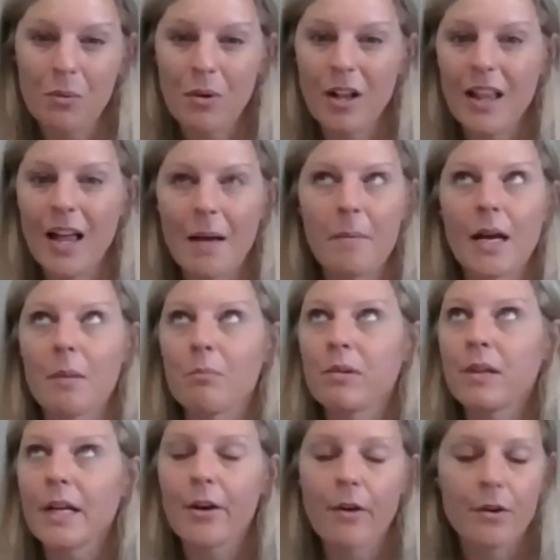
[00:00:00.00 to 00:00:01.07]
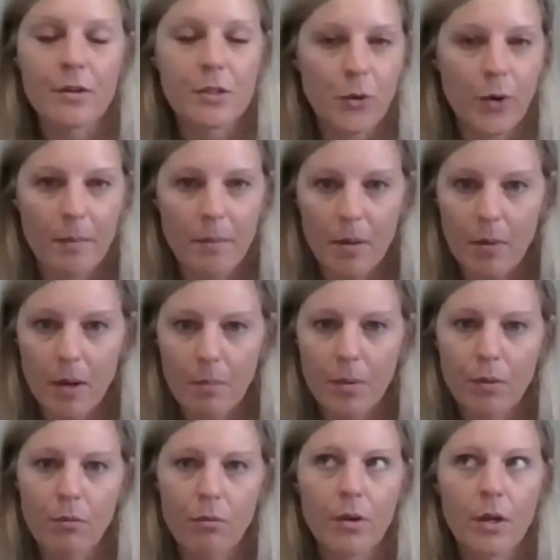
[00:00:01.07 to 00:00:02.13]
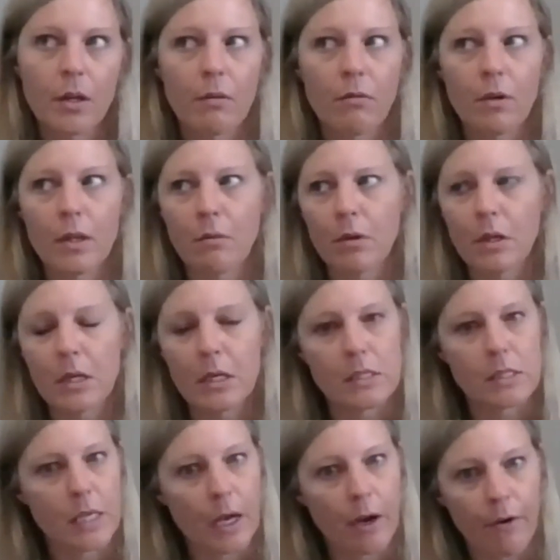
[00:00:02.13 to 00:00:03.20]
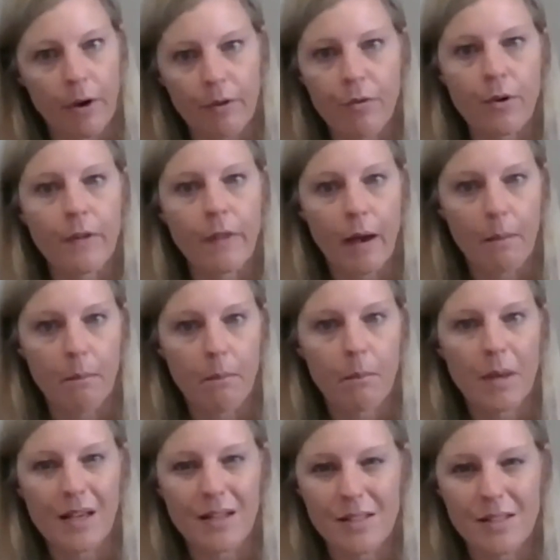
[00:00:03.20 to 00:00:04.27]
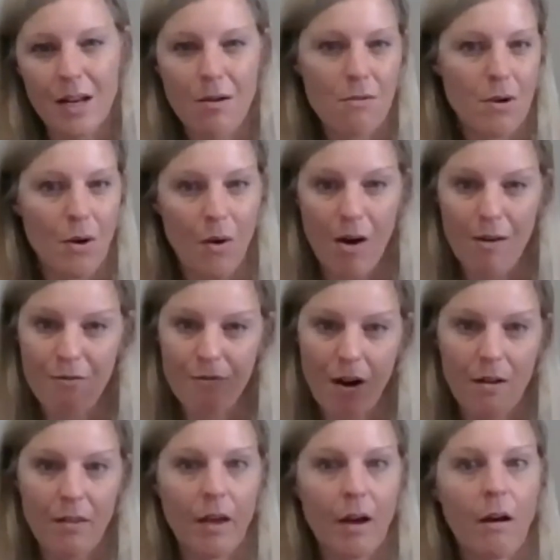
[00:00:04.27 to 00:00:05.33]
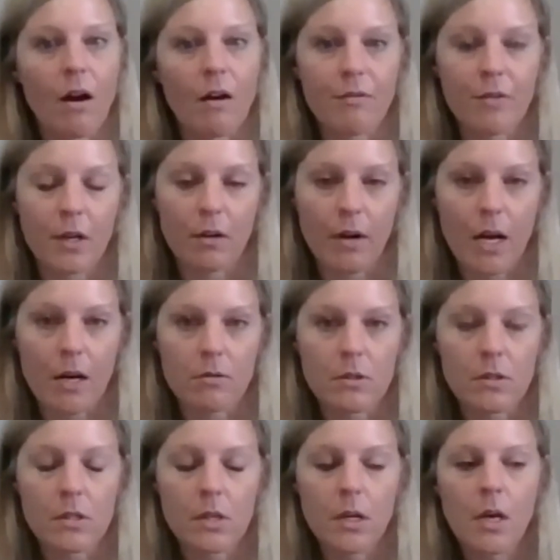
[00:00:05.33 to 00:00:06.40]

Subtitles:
Climbing on playground equipment may be really, really, really scary for them because they don't know how far they are off the ground.